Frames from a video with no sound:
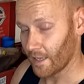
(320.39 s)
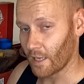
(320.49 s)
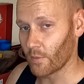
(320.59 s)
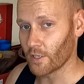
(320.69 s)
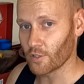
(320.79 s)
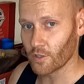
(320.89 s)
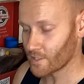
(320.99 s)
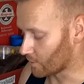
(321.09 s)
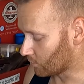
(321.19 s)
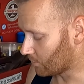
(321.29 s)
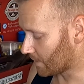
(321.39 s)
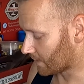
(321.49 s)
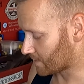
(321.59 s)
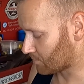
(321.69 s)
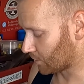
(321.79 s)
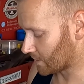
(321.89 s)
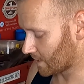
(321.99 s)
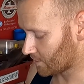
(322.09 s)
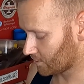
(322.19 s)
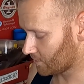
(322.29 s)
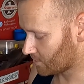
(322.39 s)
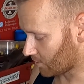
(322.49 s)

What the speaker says: Now, when you do this, it will be under spring tension.